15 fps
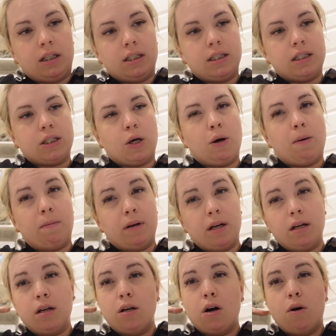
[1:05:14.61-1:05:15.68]
So I'm
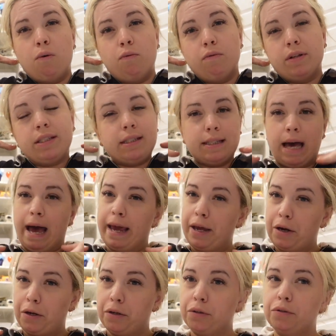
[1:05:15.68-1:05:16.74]
gonna go
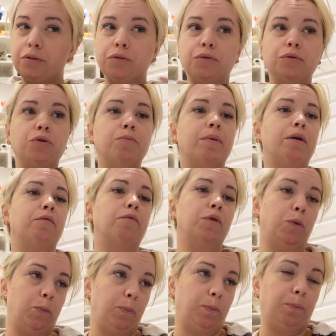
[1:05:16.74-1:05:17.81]
retire to my
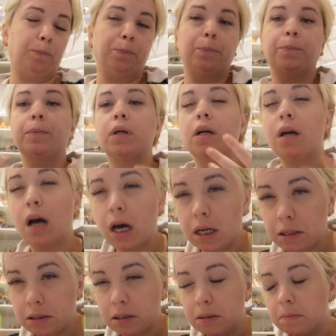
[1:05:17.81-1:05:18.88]
room
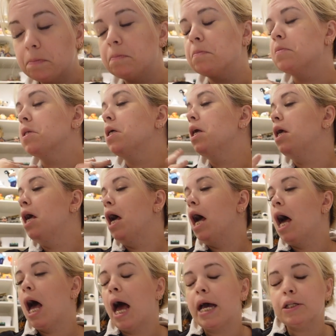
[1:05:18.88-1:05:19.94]
because
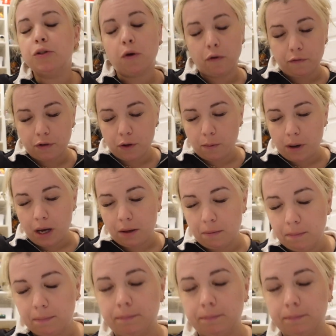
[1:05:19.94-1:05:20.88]
I don't feel well.